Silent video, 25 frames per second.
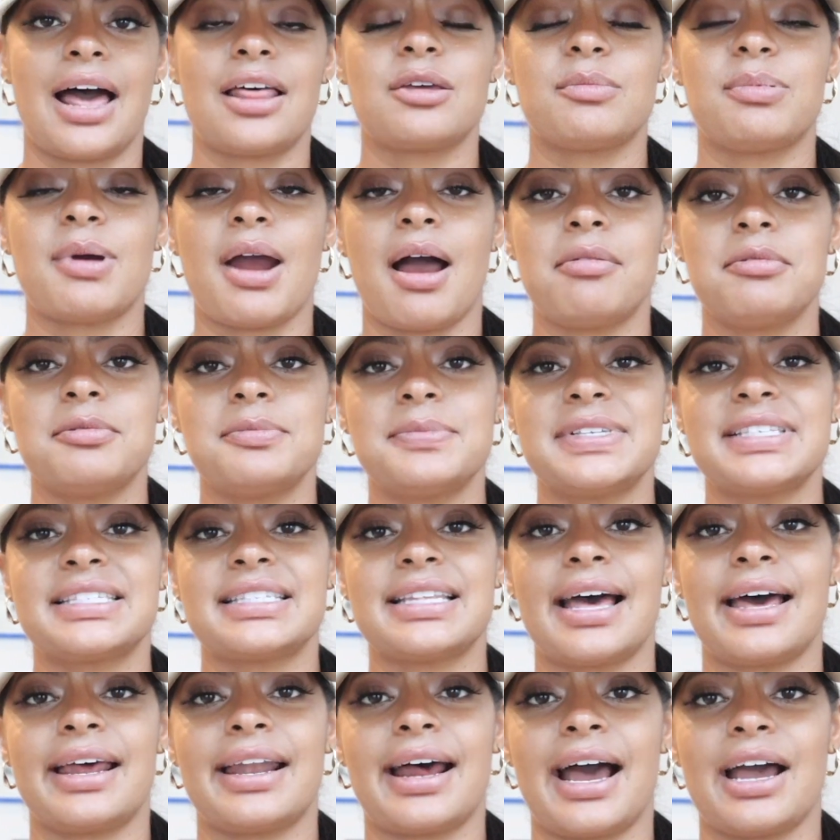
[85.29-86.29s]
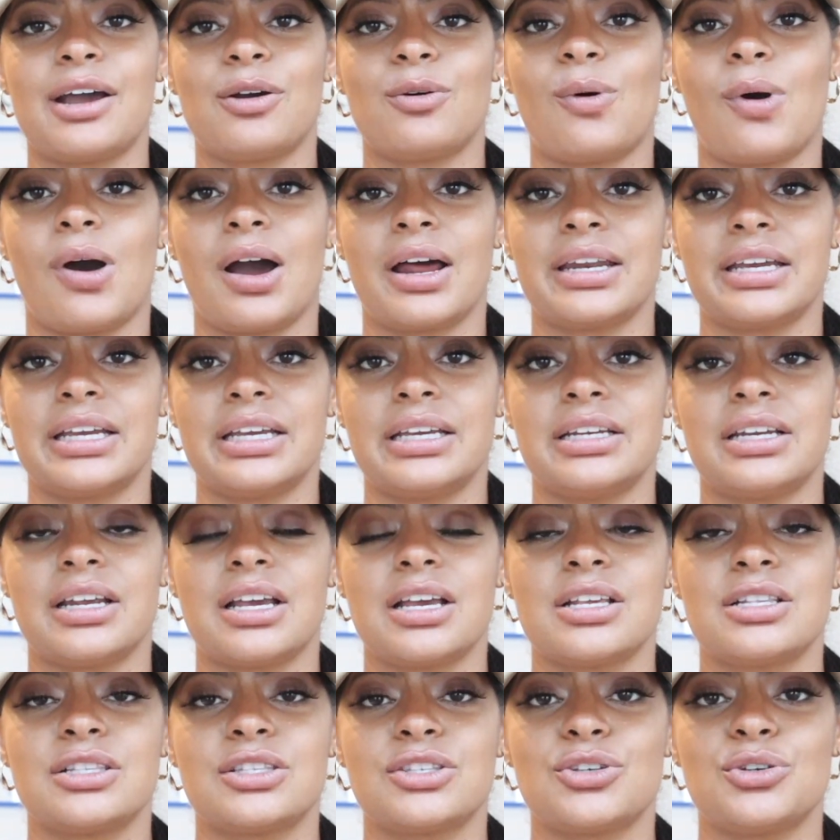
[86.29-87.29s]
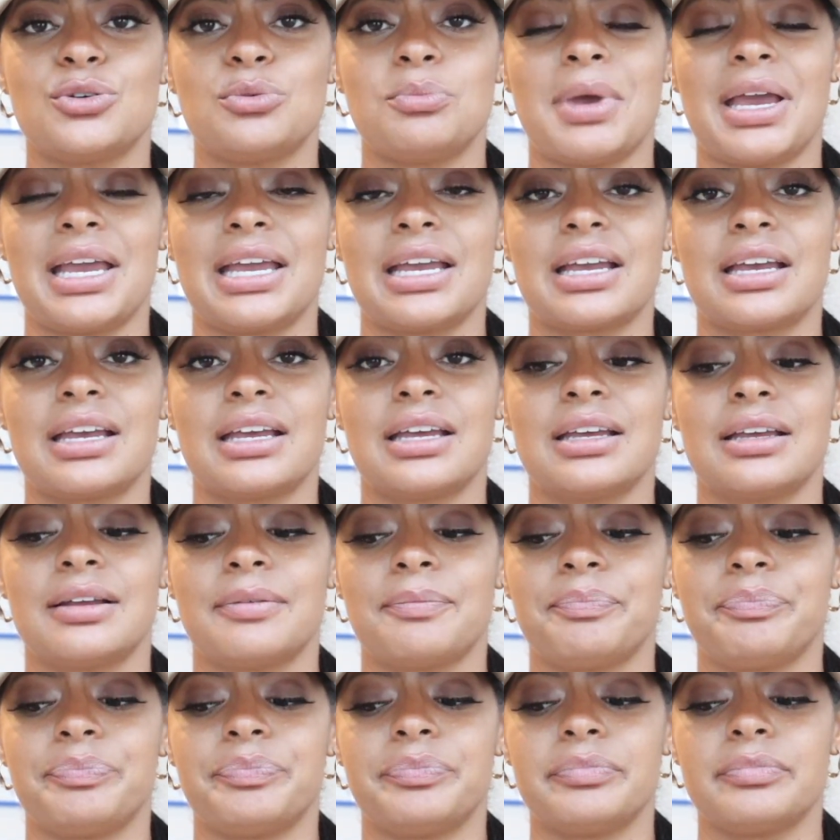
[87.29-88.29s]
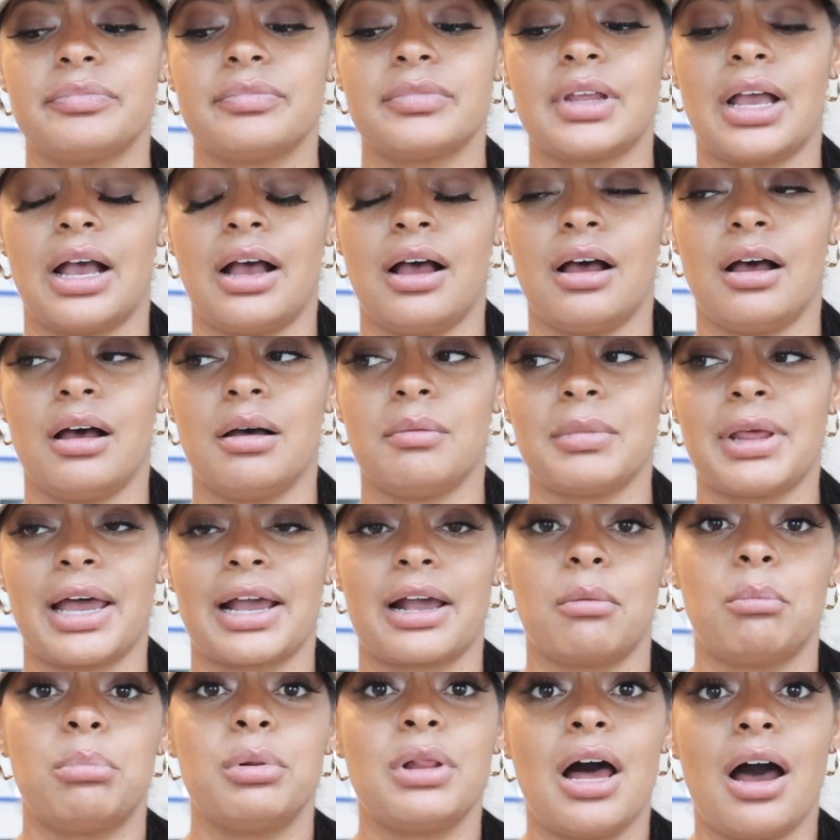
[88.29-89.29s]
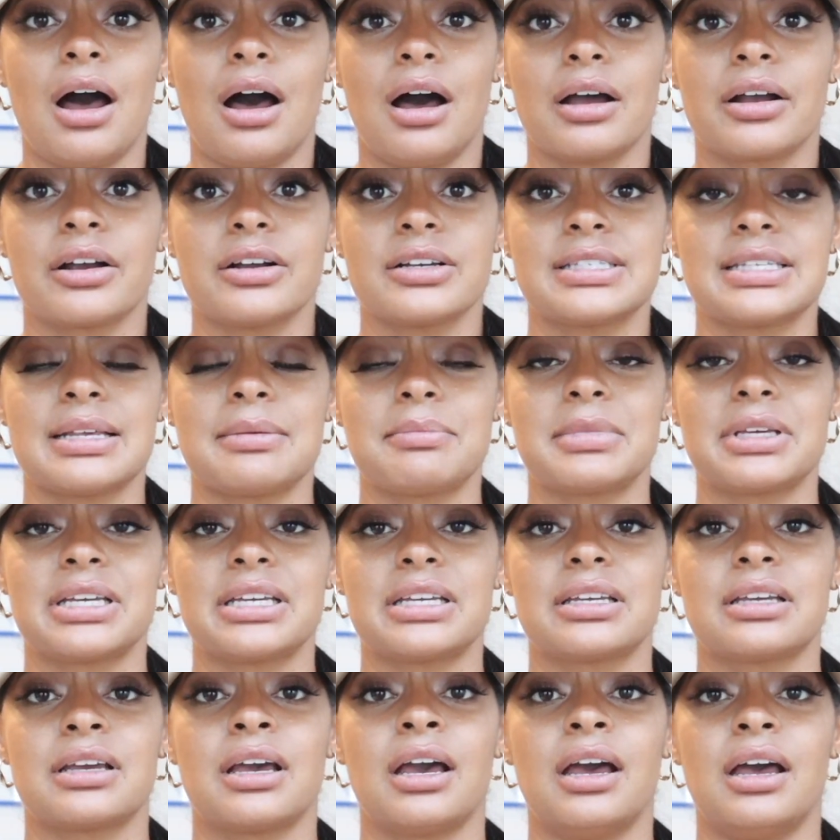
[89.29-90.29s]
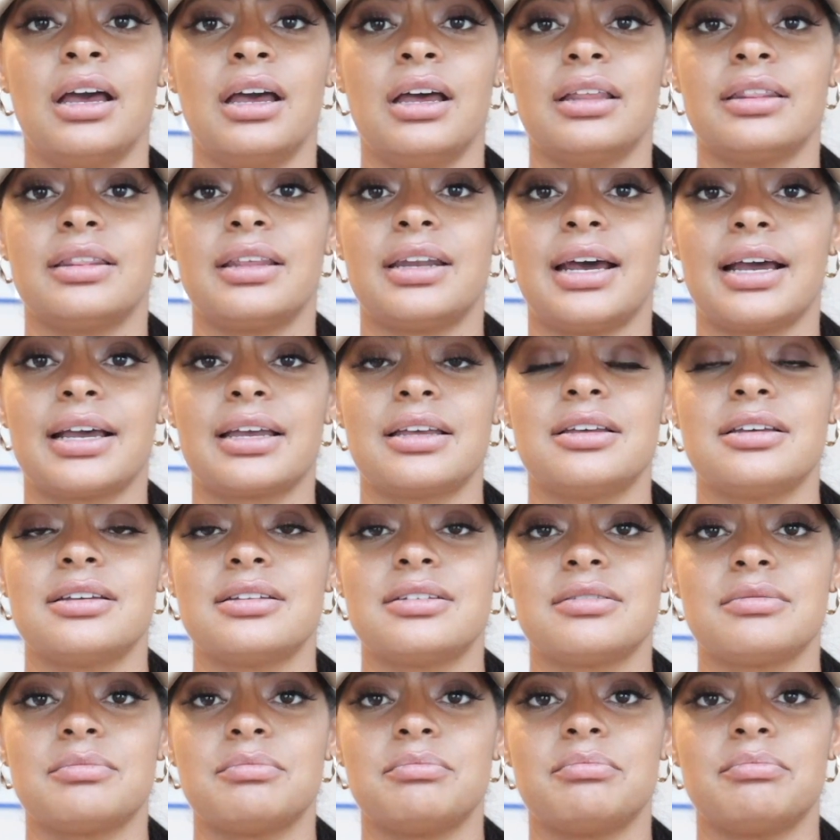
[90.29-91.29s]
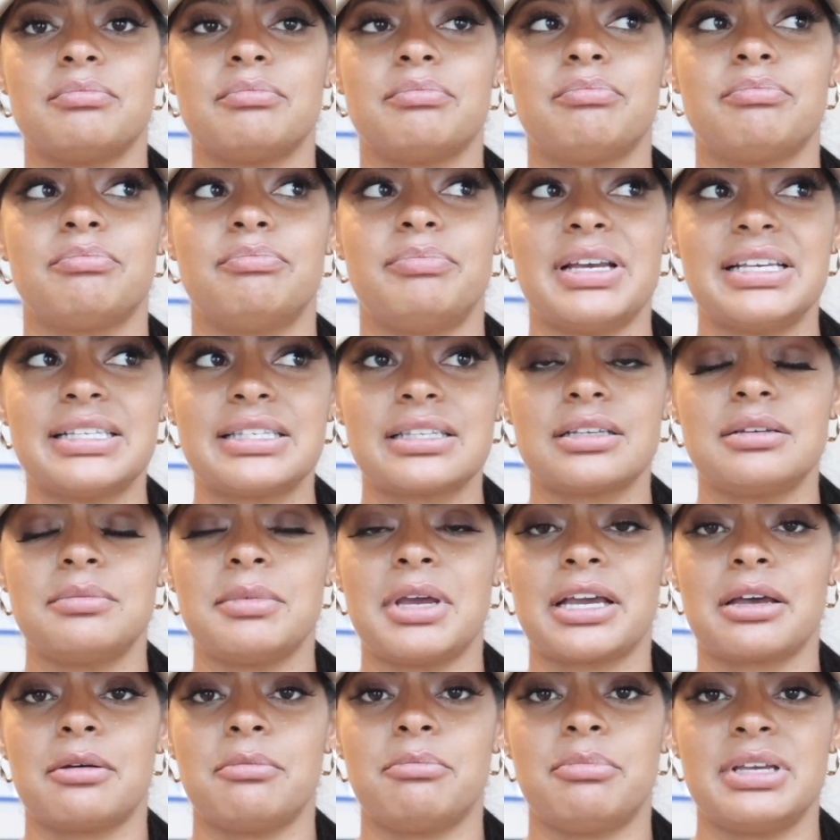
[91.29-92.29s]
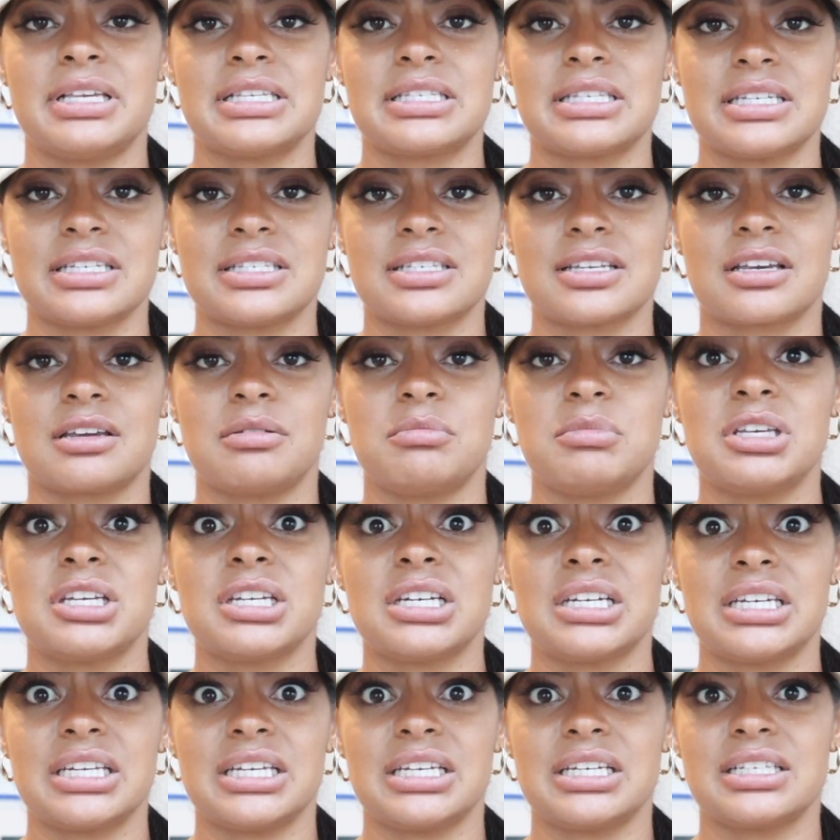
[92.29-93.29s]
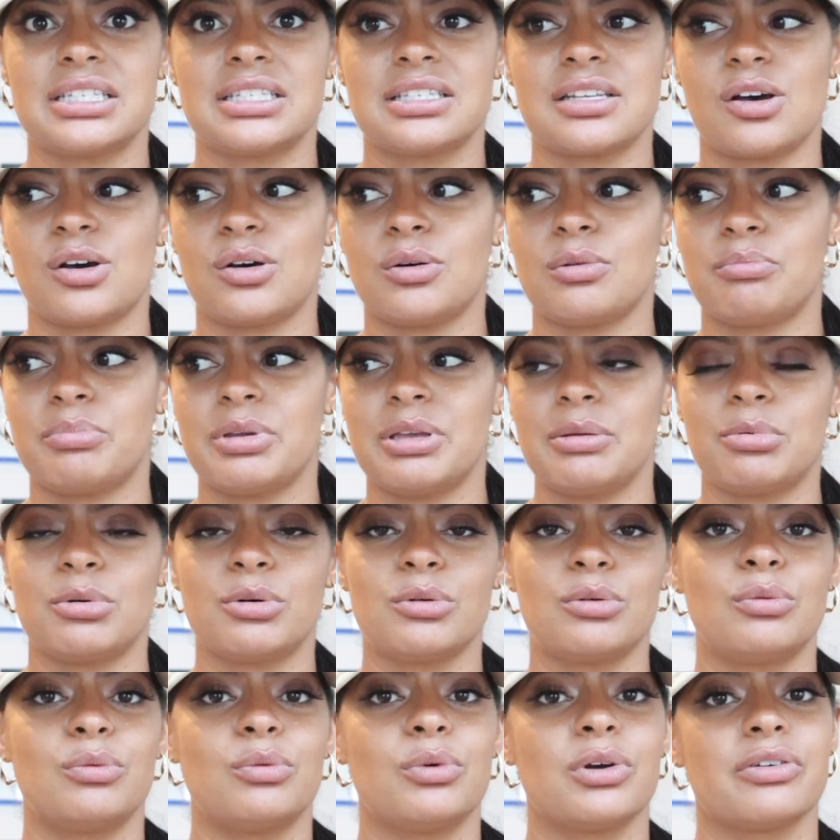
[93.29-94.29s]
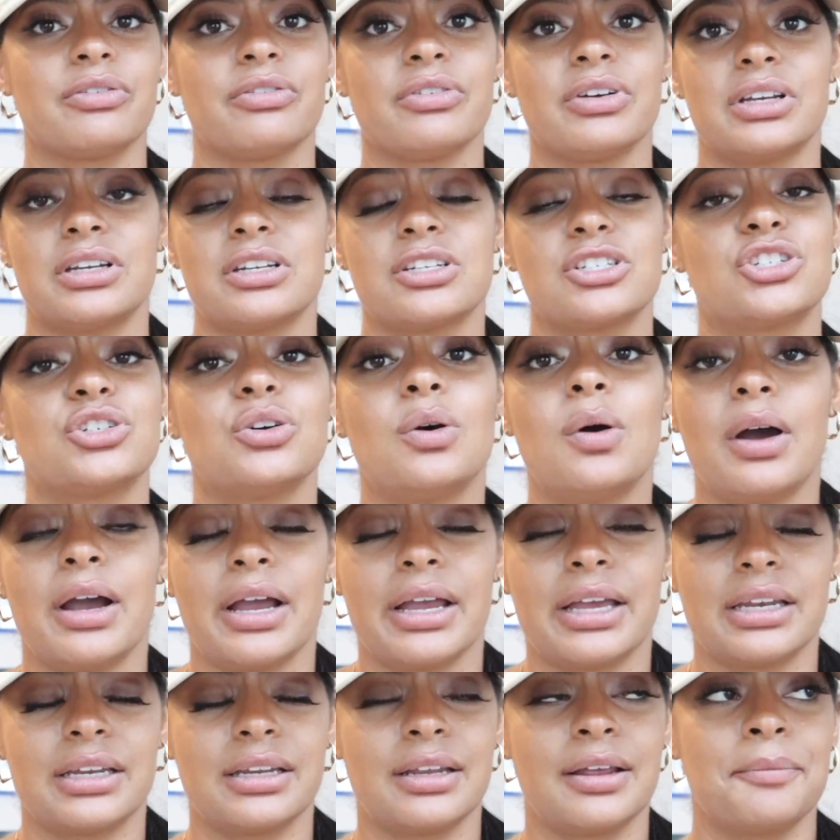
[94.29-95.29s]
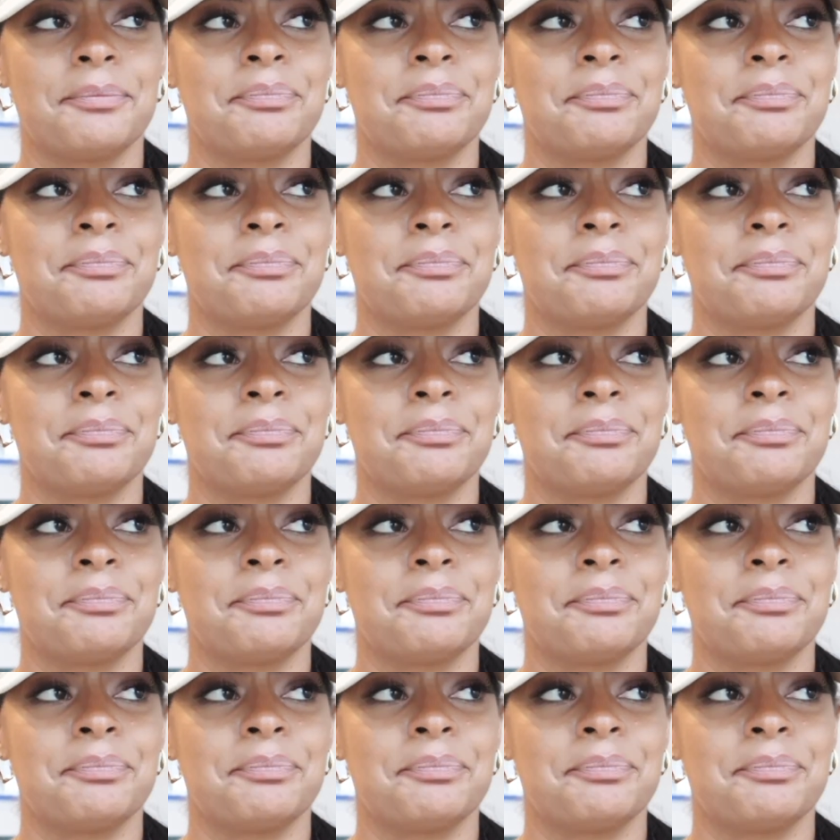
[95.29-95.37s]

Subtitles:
the problem is that I wanted to make like a blog or something that I could basically make a business, a community, so people were free to join.